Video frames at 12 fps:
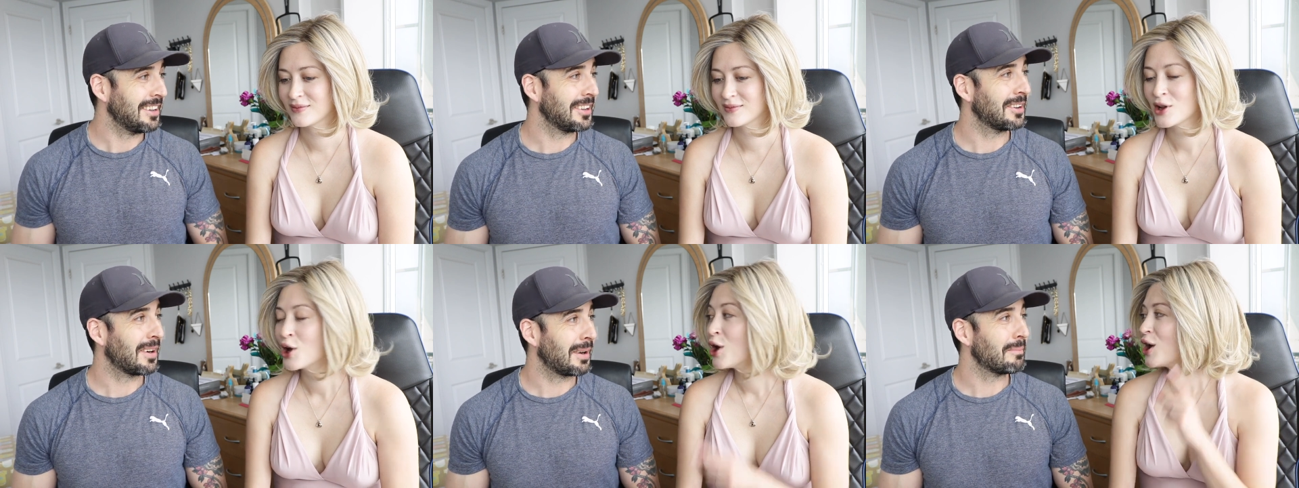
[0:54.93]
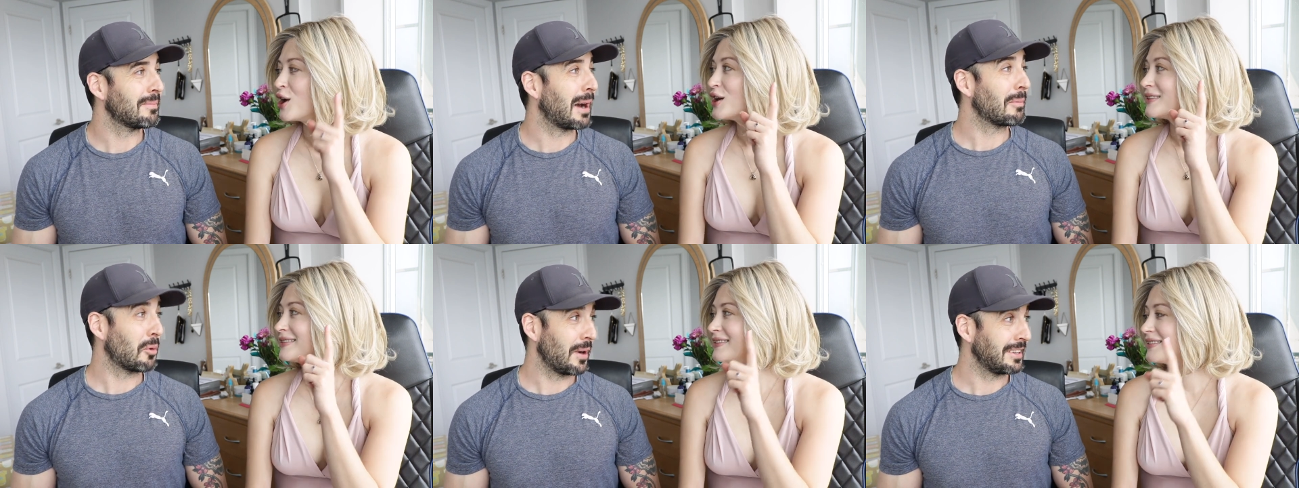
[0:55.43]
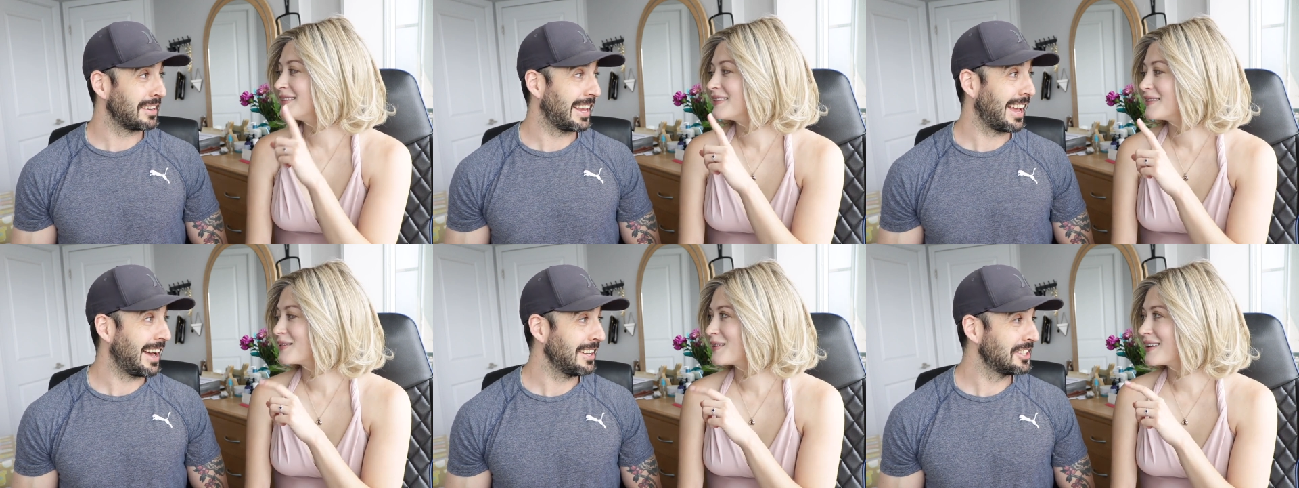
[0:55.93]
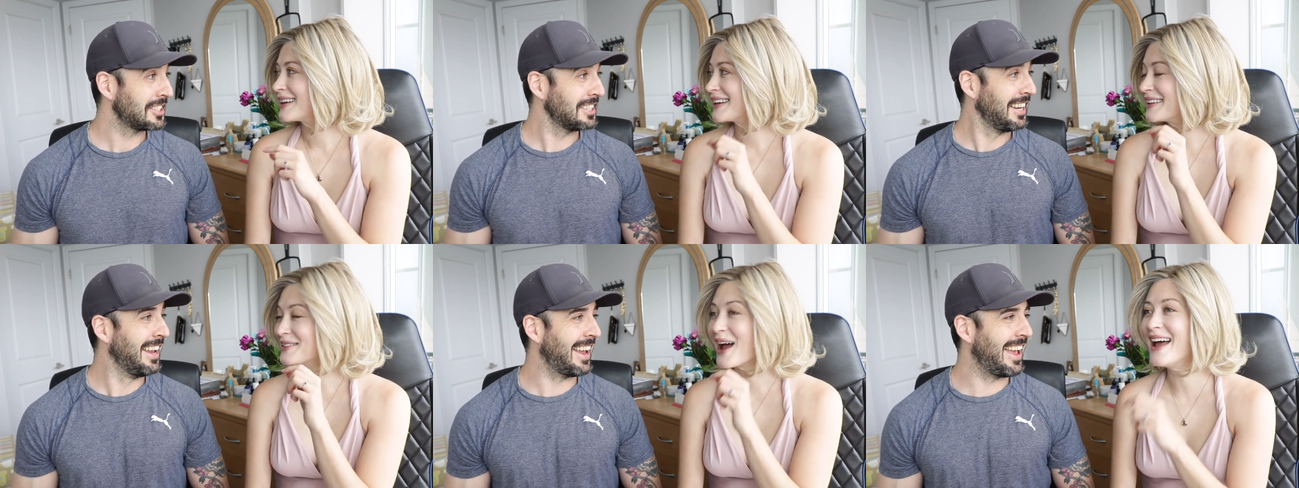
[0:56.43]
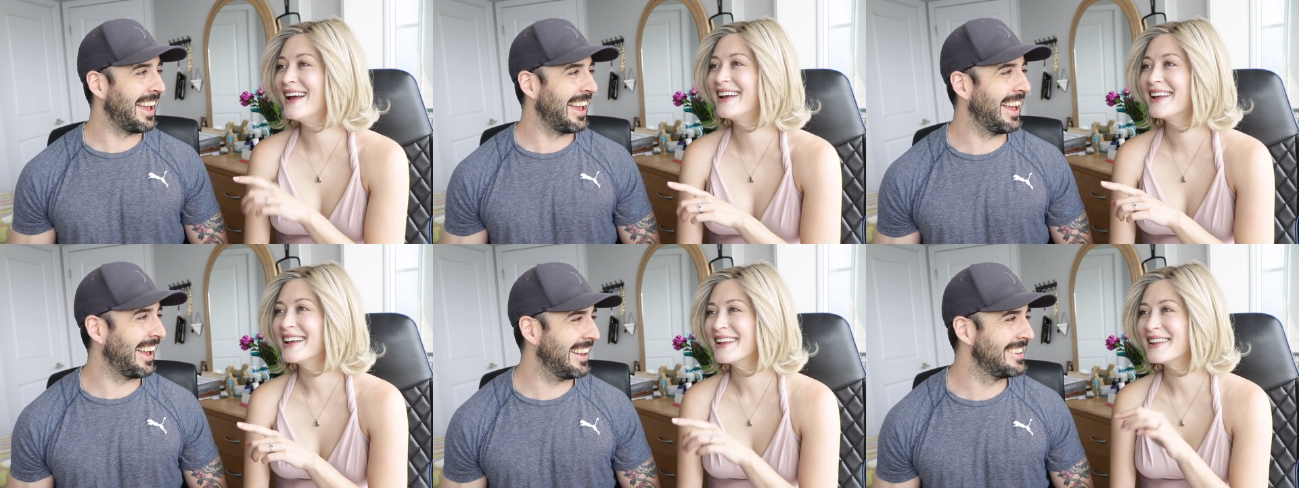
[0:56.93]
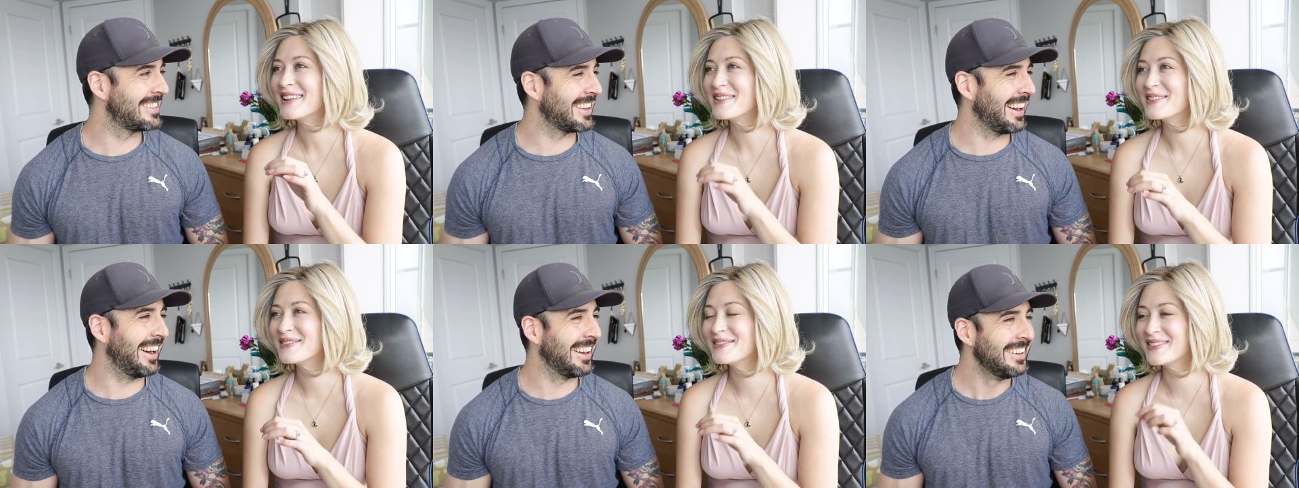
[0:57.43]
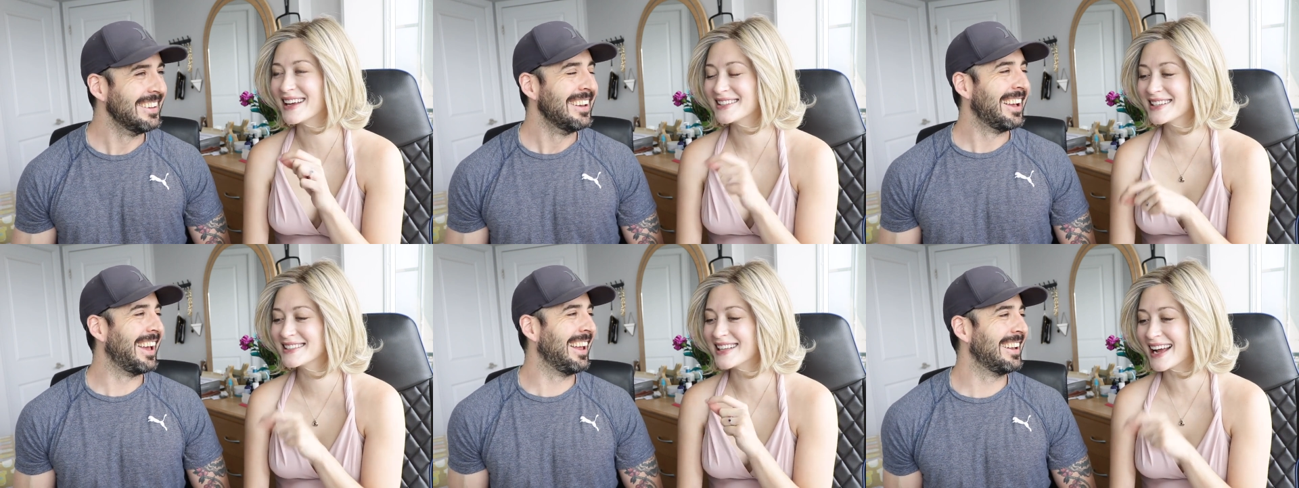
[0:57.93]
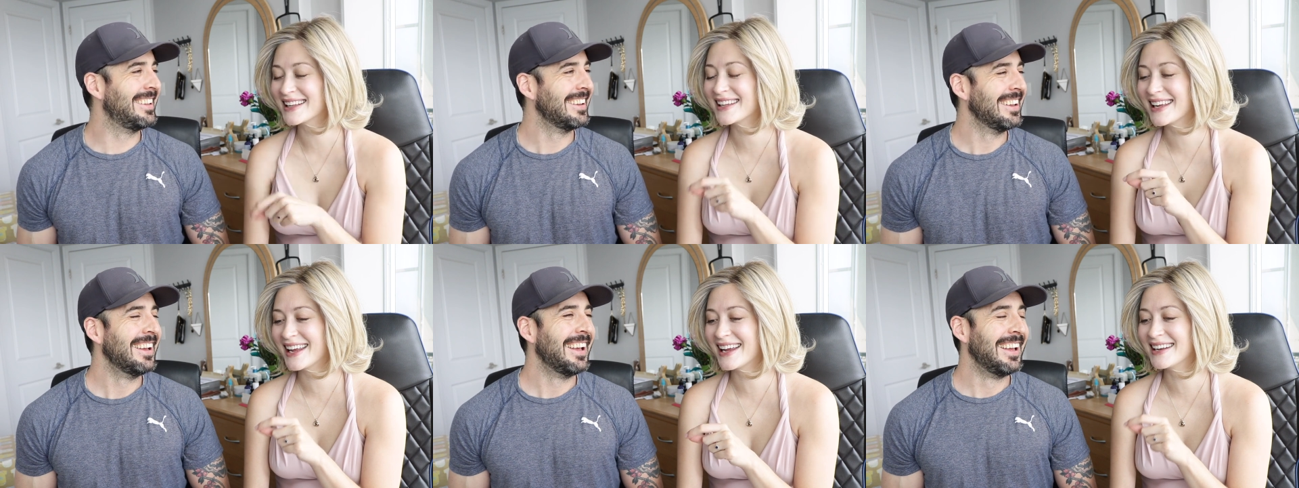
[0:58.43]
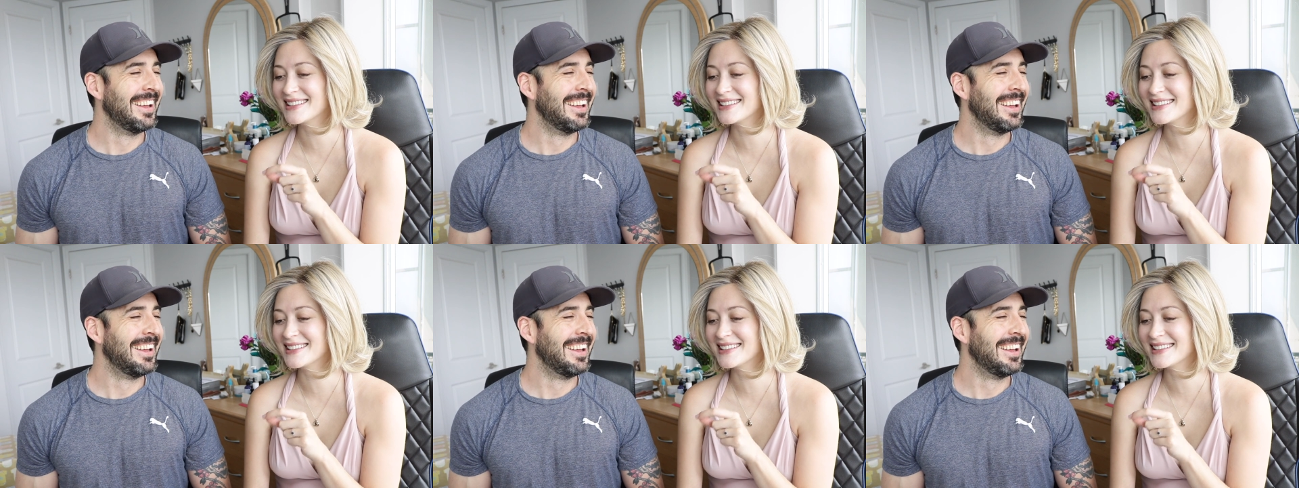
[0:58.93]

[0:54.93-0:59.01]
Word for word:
Speaker 1: you know, I'm I'm quite the catch. and, uh, That's exactly it.